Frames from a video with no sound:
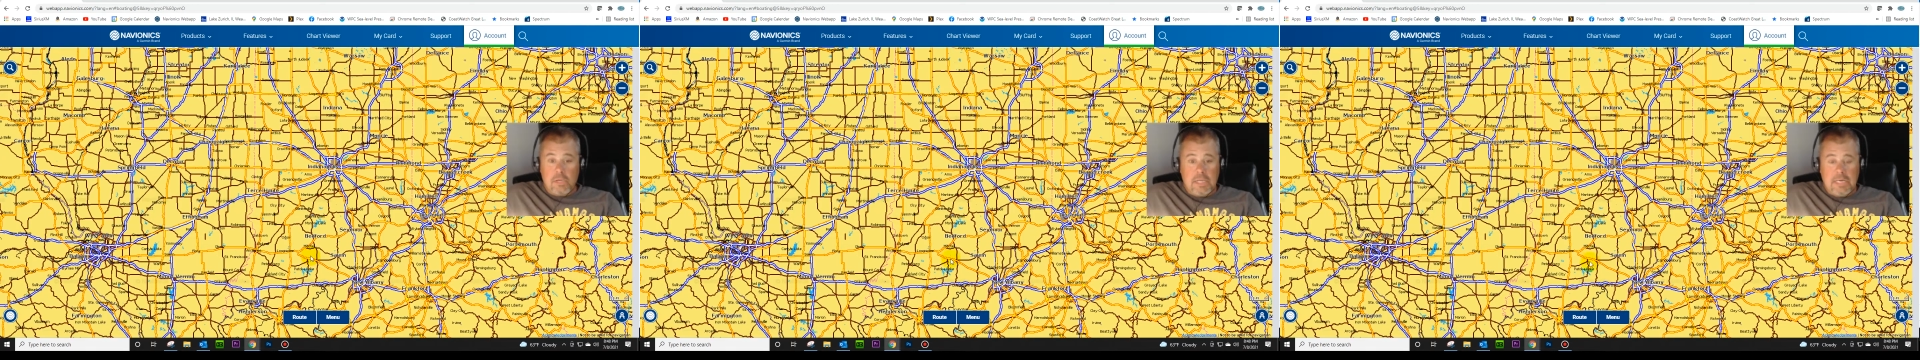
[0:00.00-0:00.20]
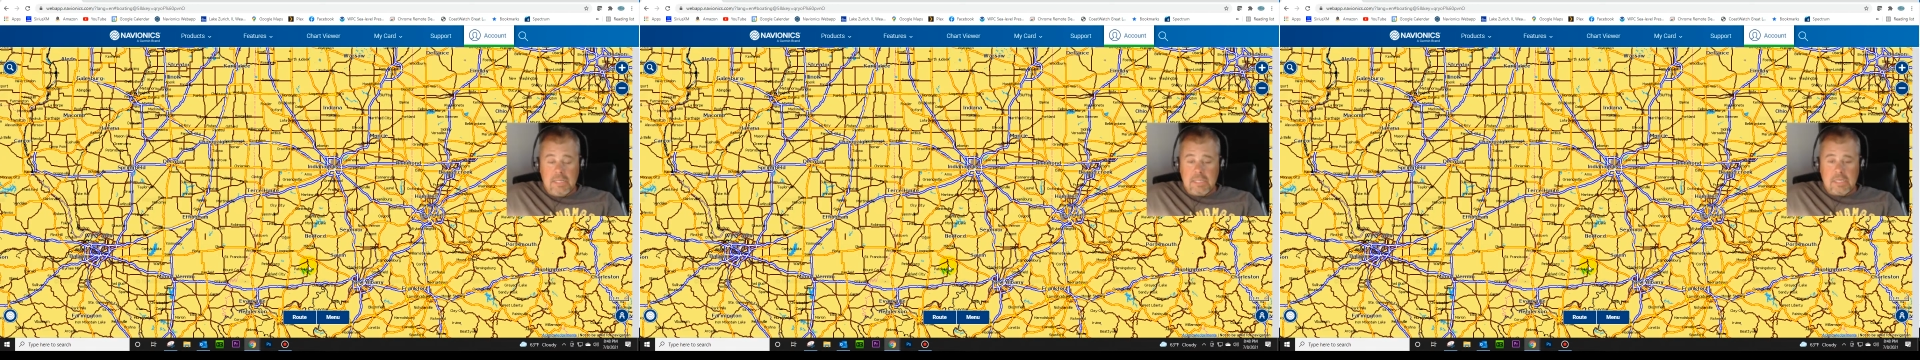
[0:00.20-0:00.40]

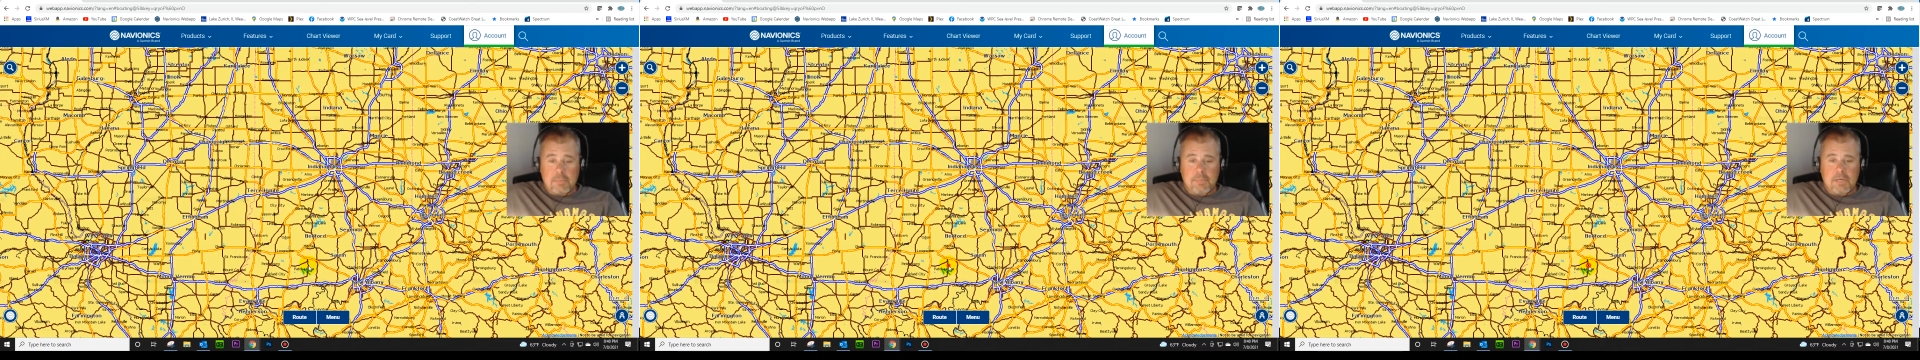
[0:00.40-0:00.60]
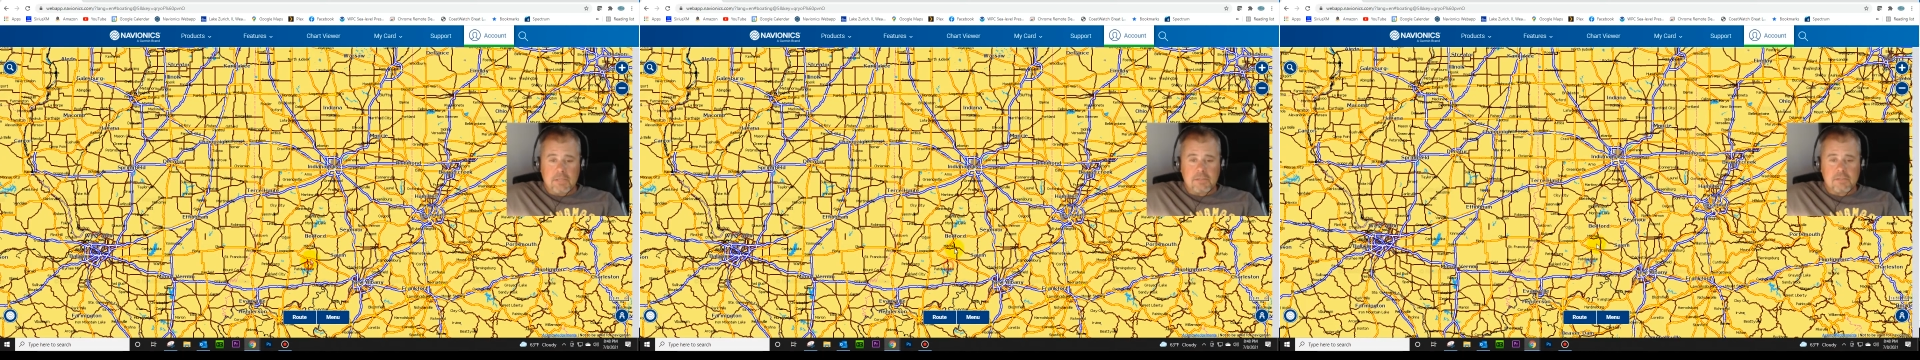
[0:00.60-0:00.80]
anything
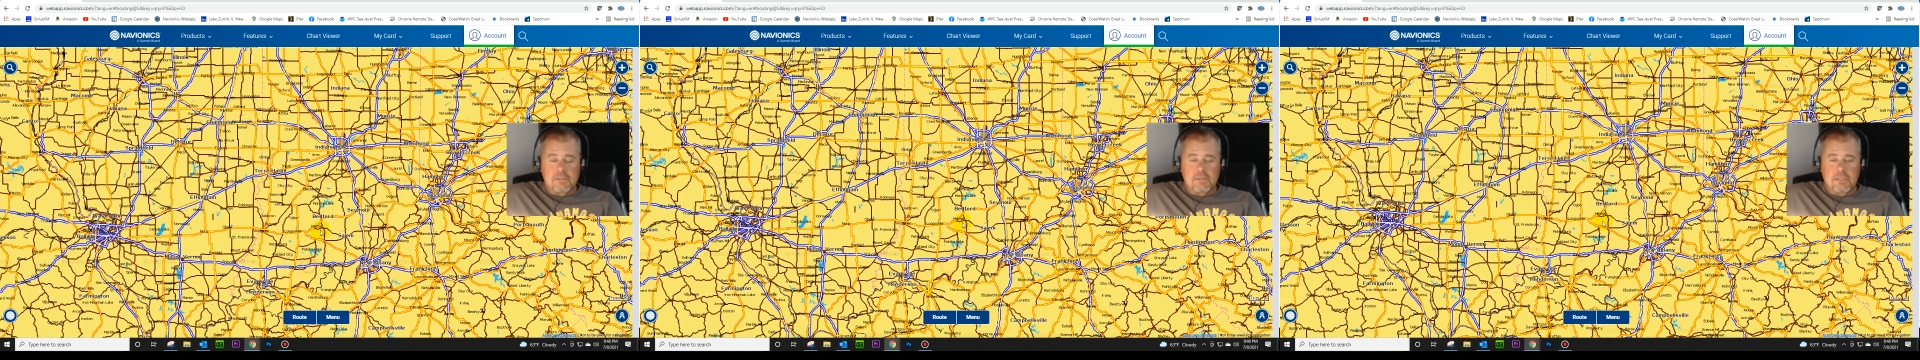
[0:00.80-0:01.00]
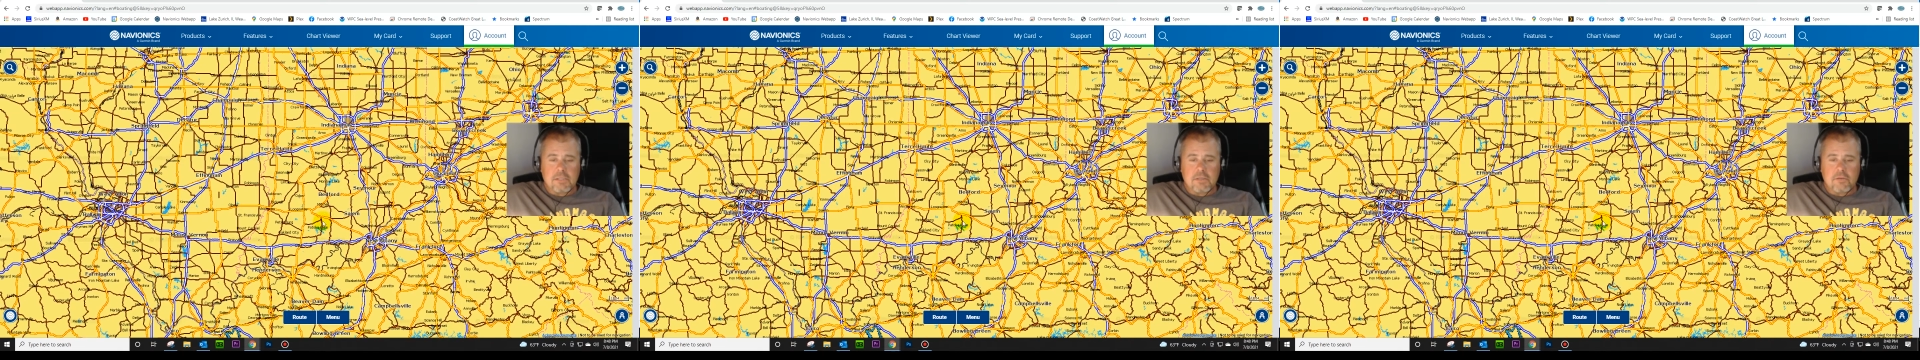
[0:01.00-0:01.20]
about this
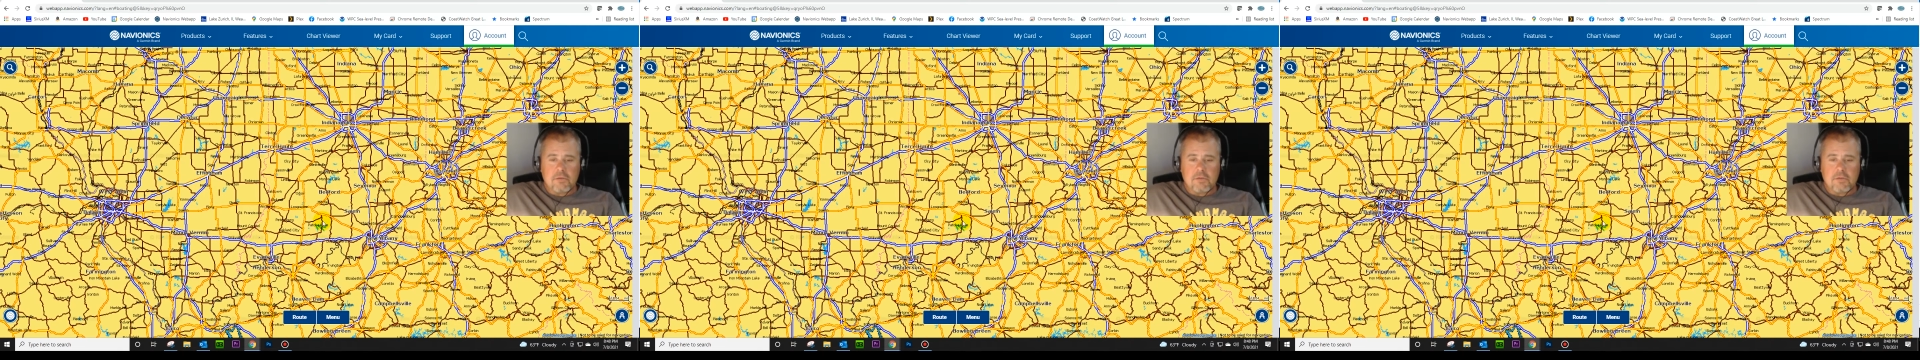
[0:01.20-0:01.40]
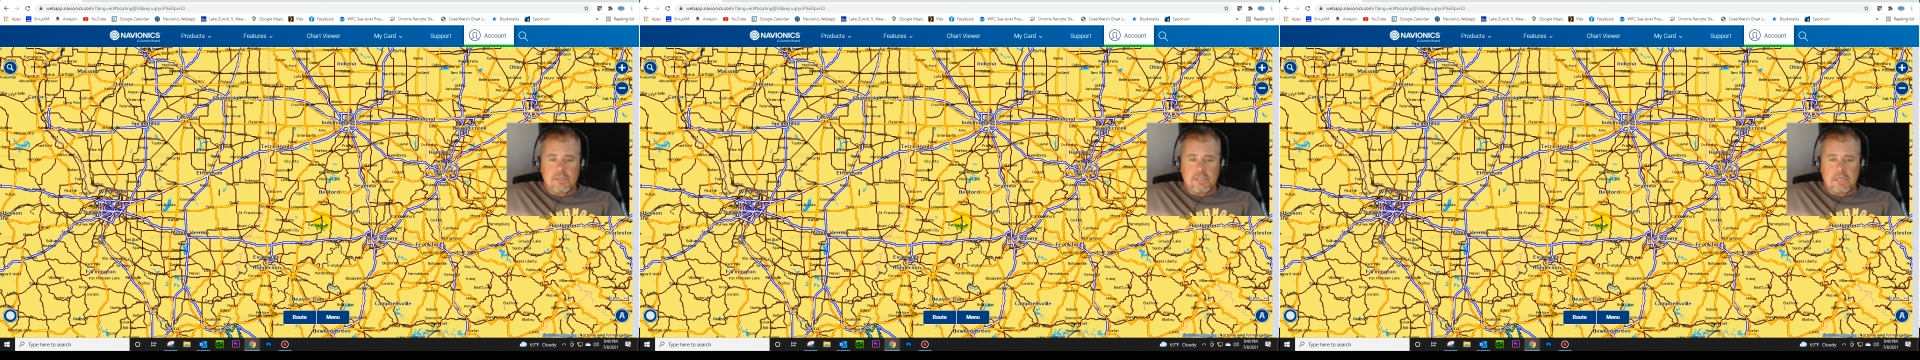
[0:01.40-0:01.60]
lake other
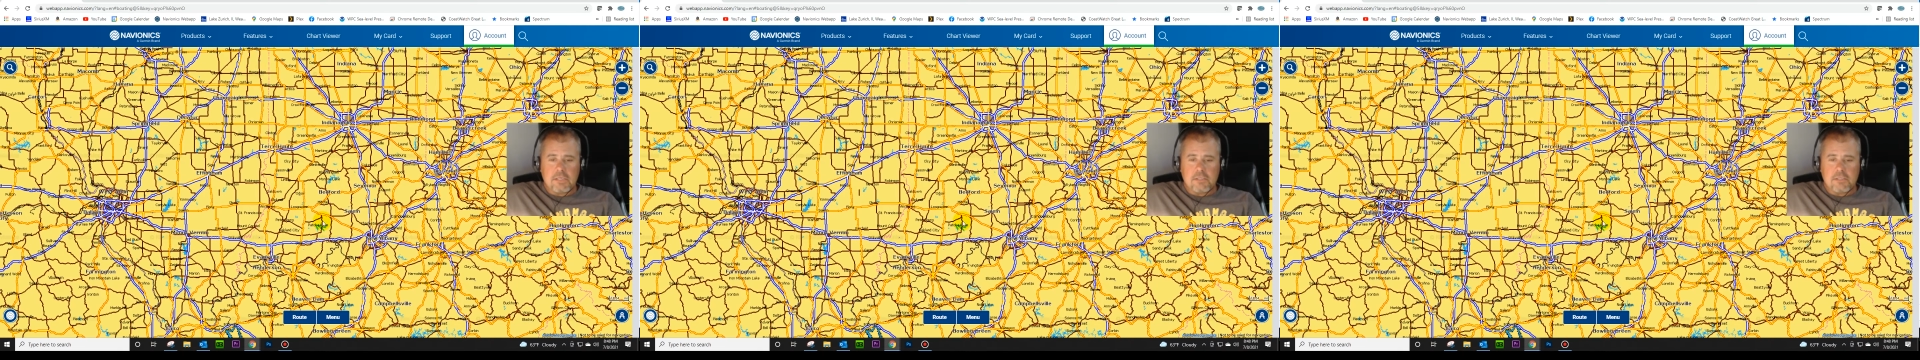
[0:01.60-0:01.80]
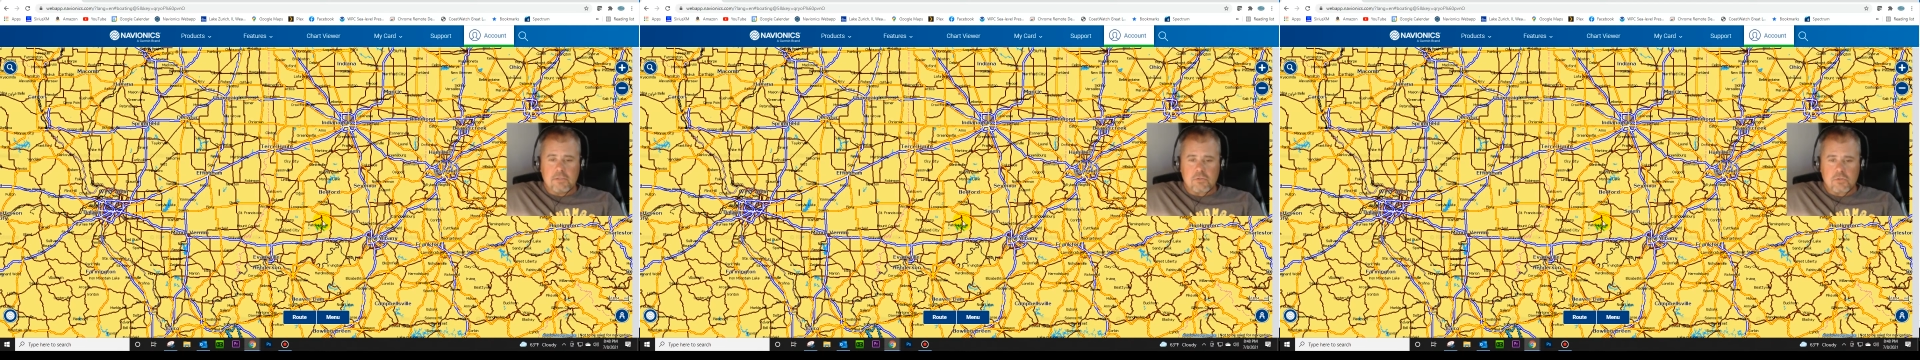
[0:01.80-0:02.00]
than I
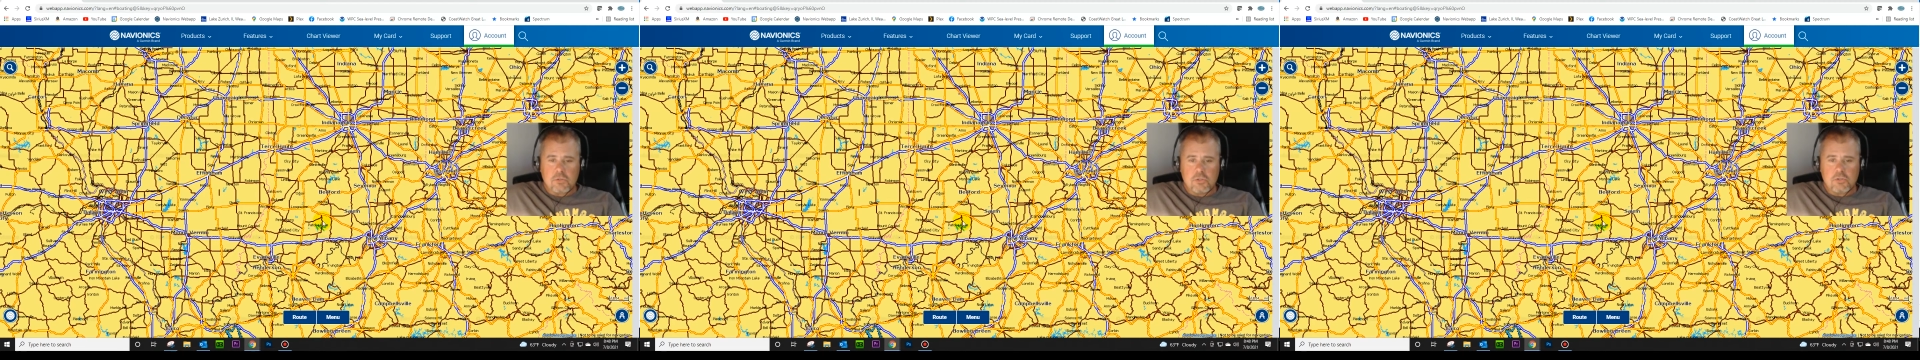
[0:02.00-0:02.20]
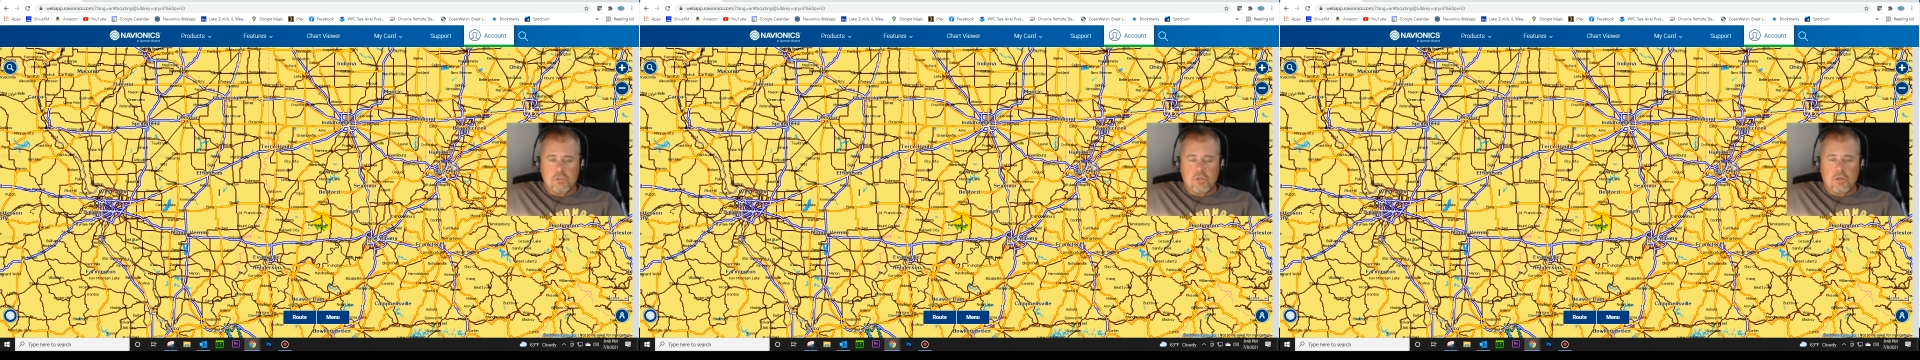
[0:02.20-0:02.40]
did a
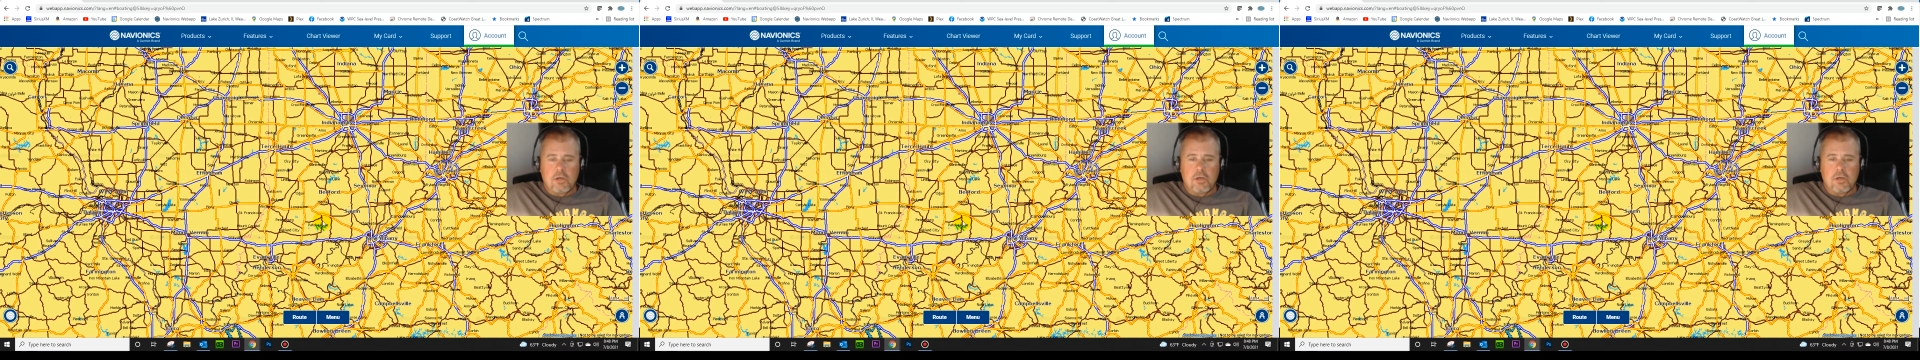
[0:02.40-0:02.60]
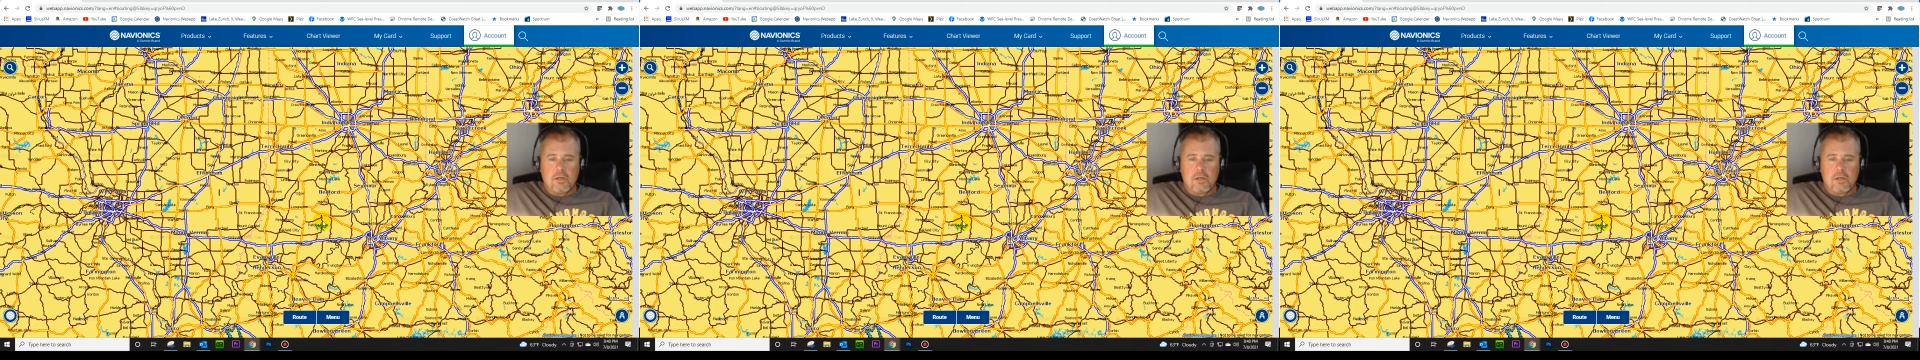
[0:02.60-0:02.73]
search on